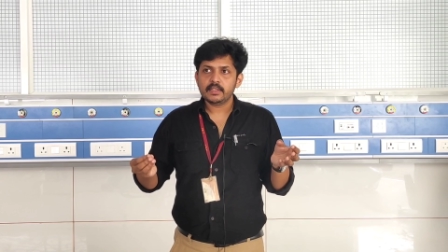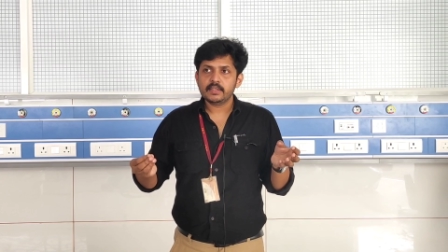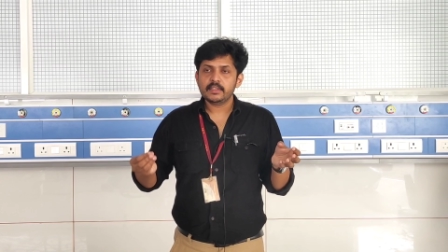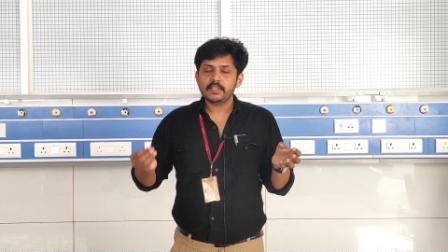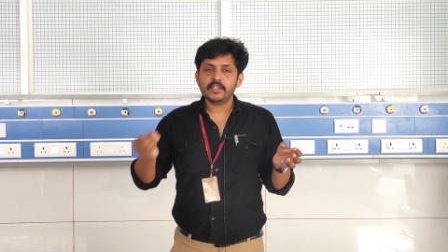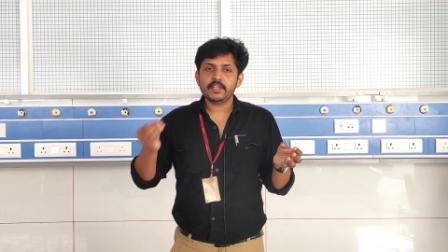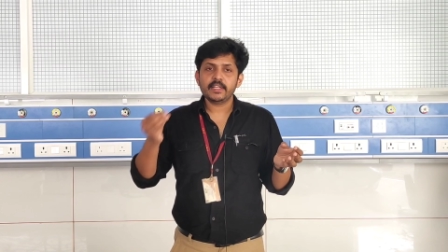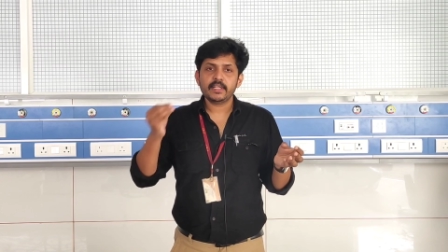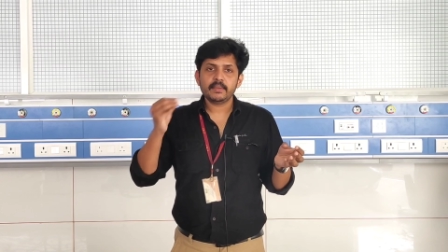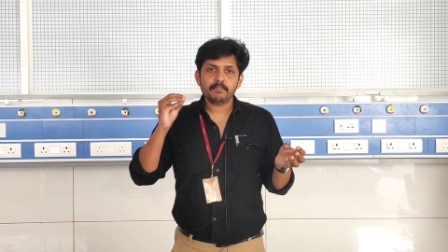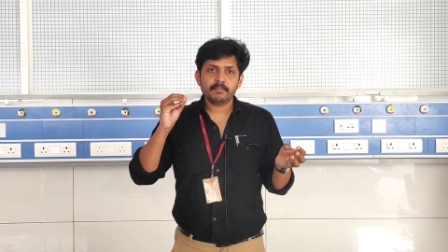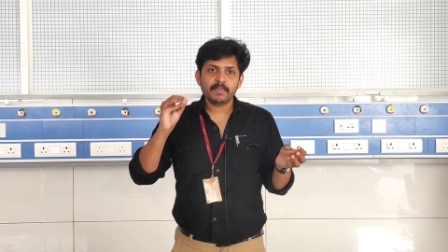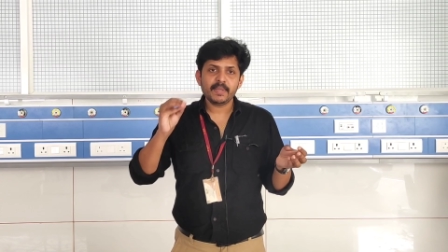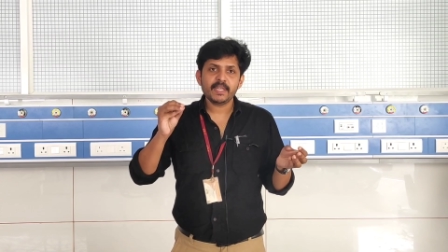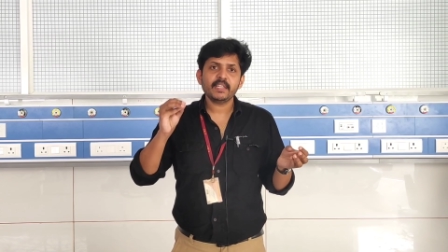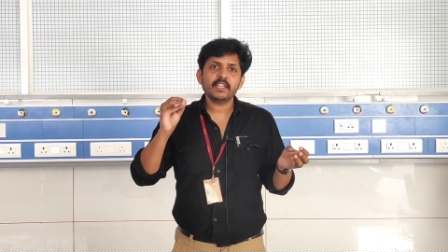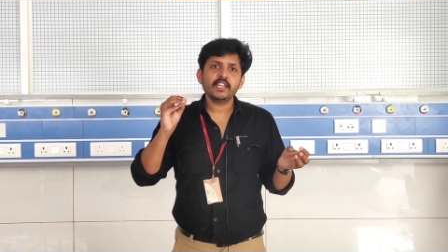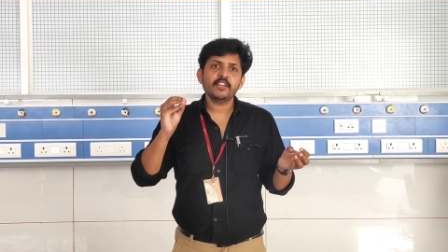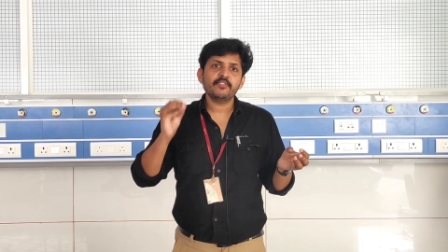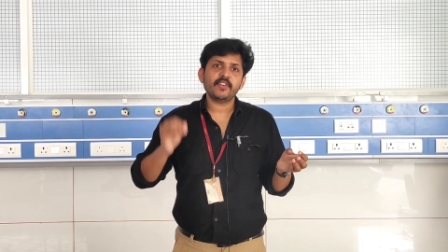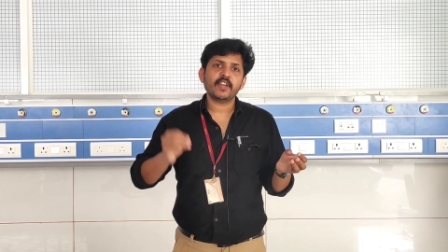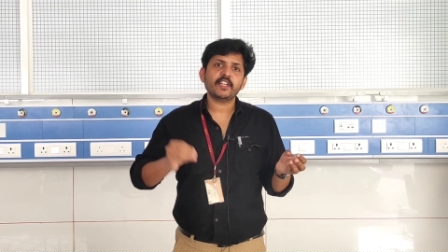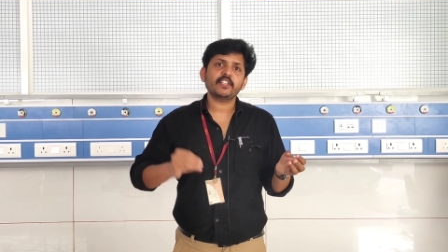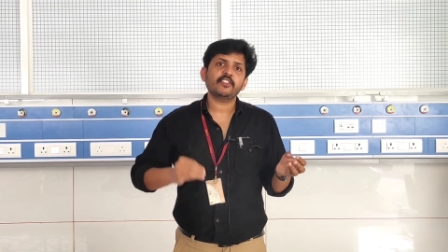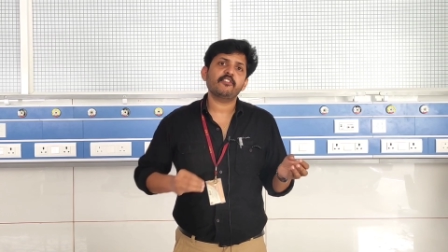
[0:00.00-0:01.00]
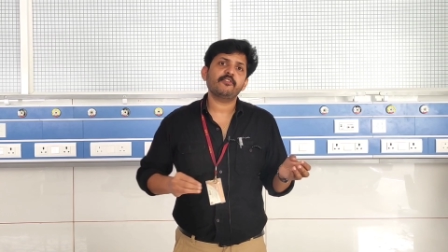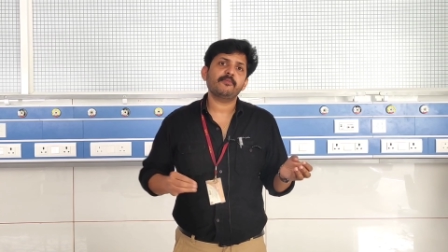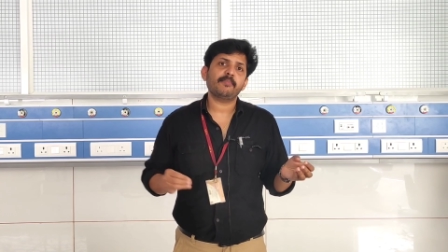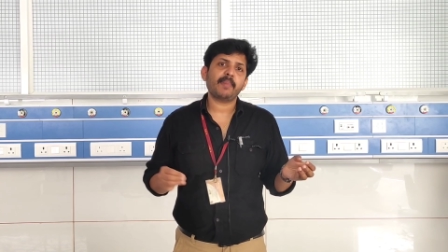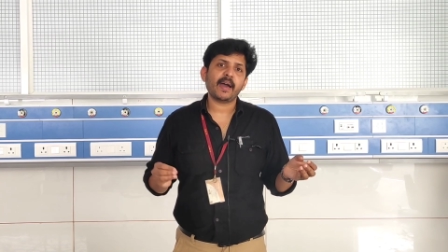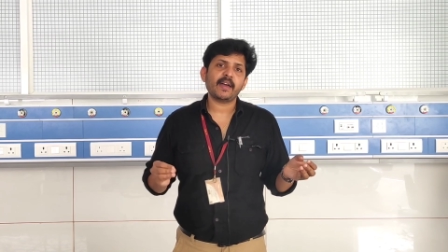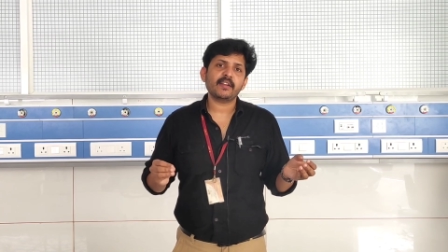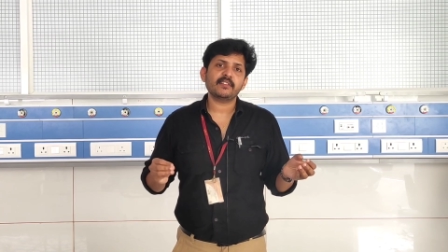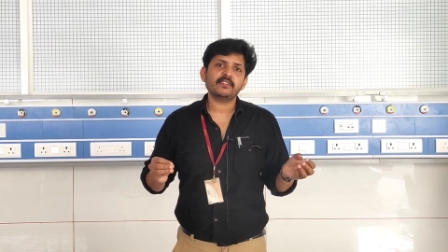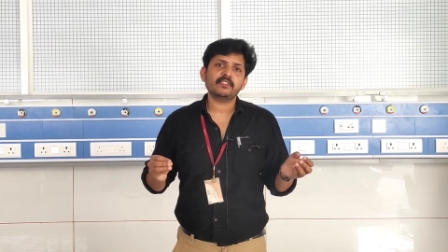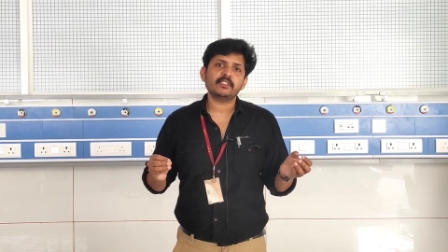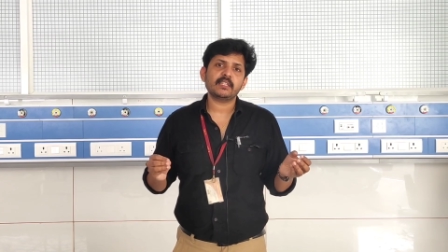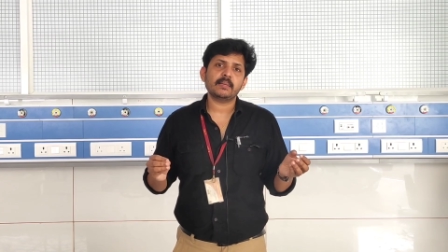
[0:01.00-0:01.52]
the peak effect of
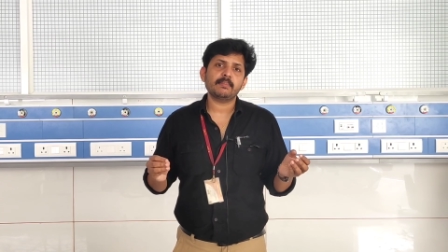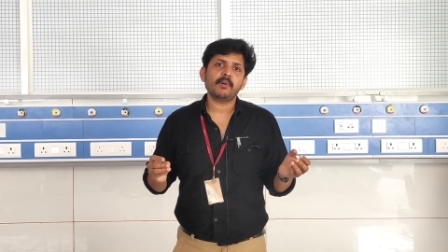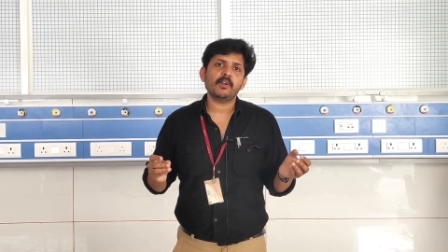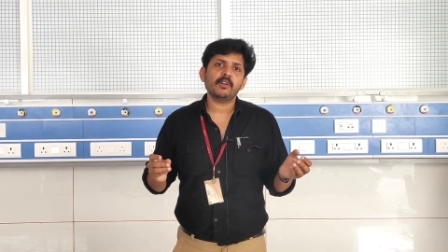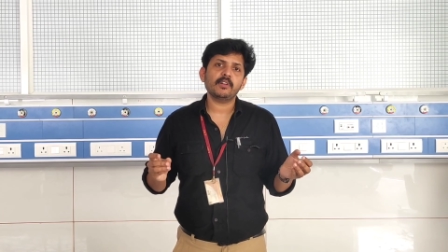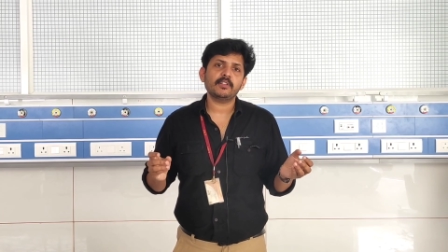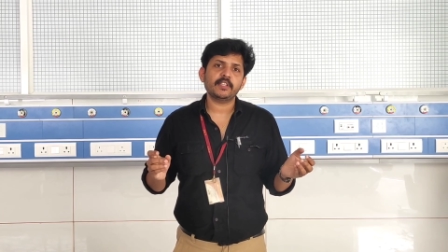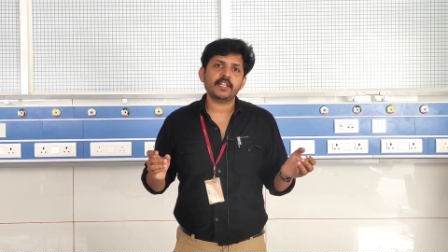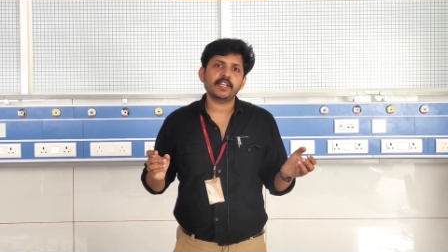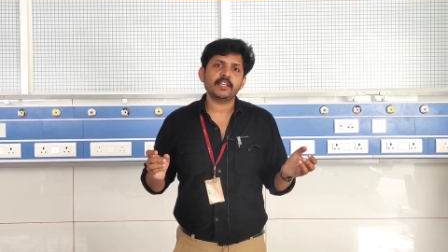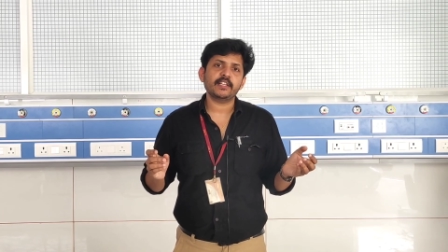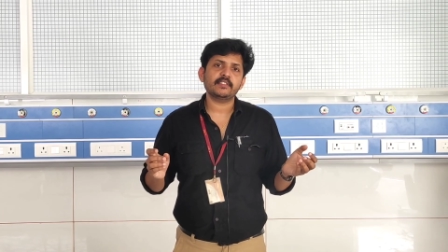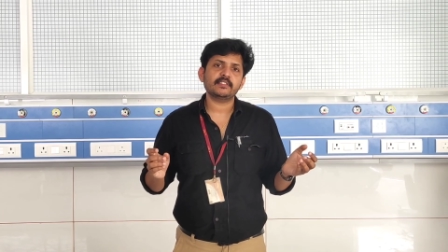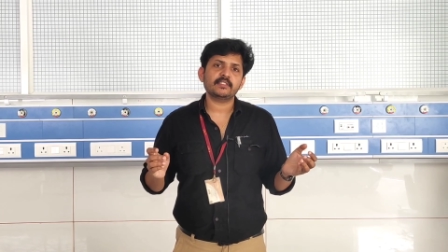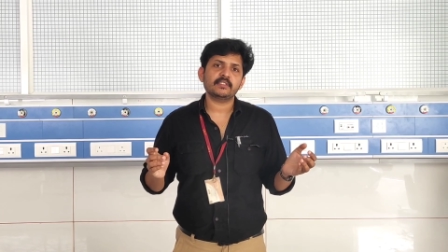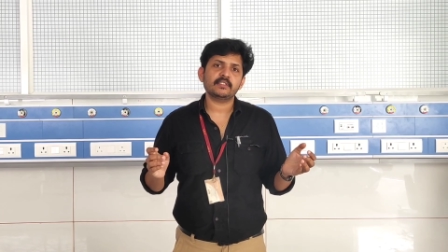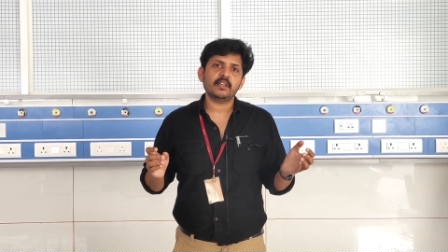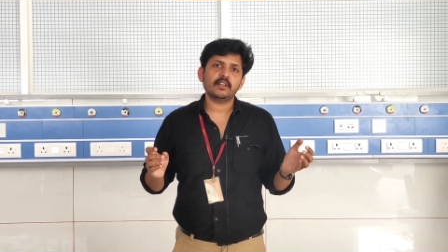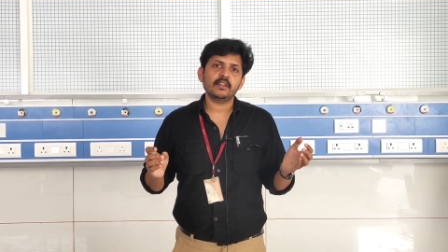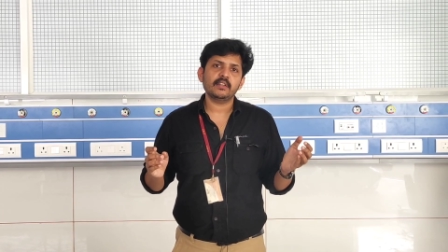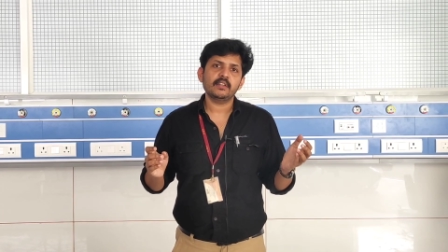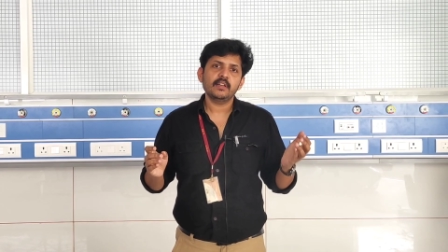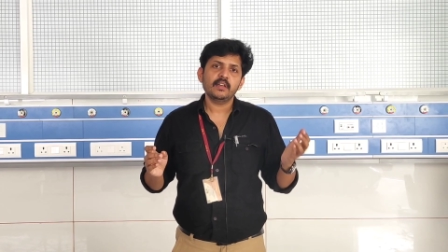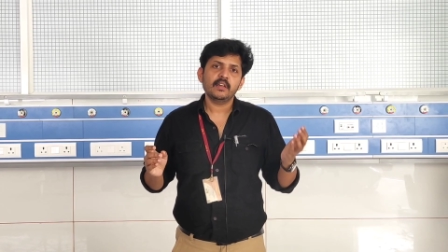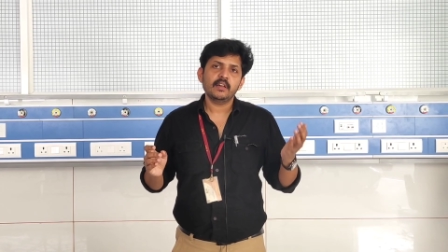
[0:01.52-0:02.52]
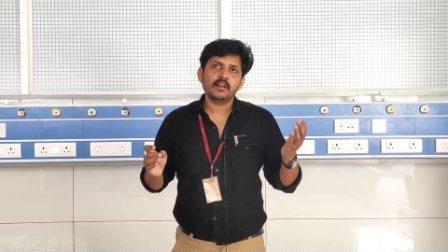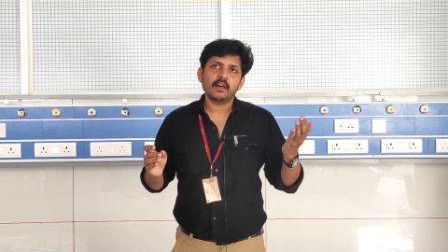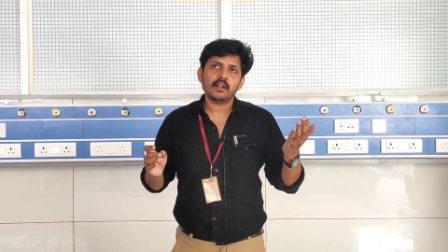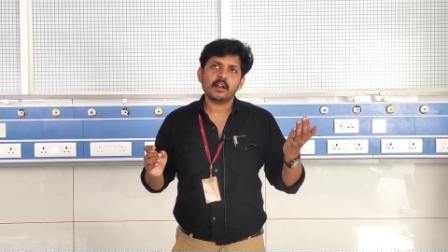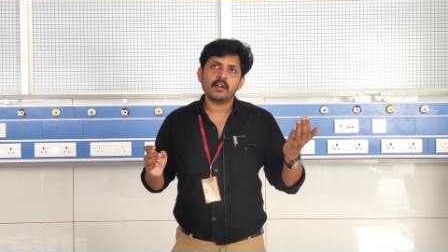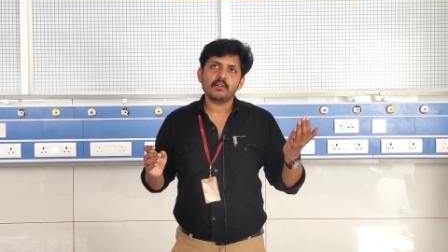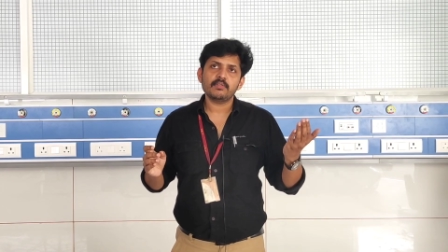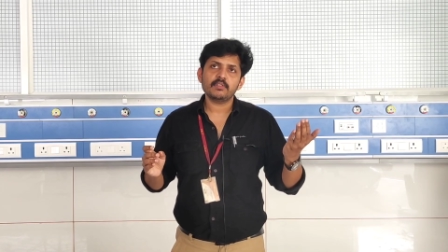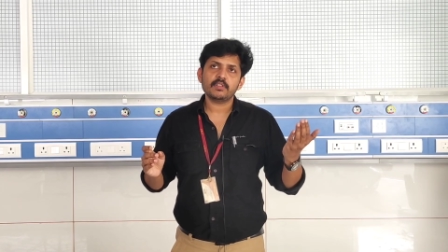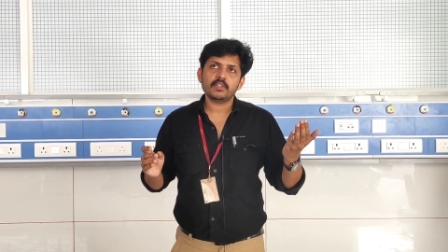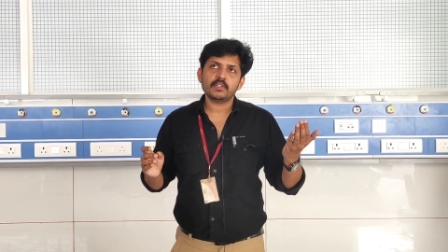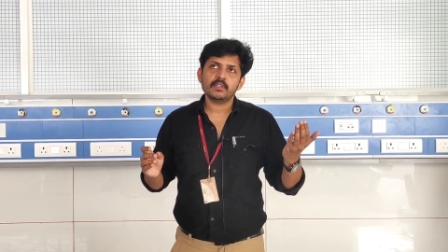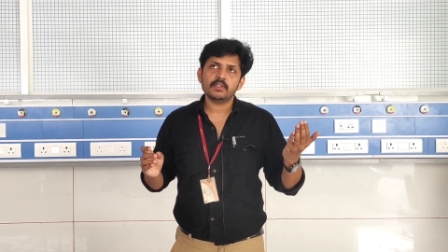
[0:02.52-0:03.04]
paracetamol takes
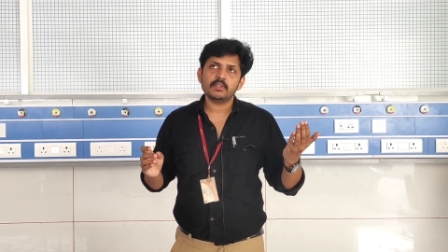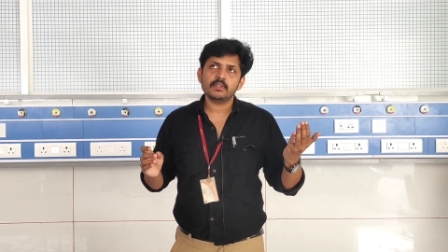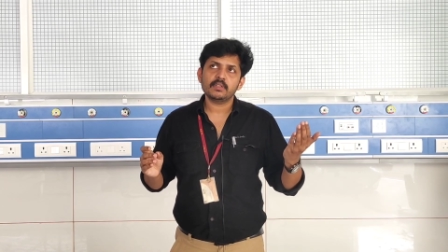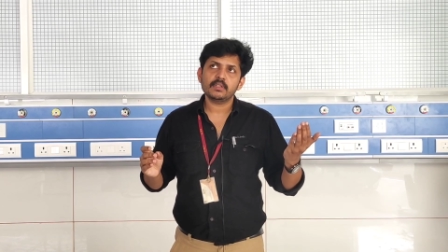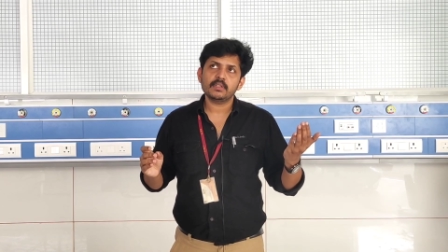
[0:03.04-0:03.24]
around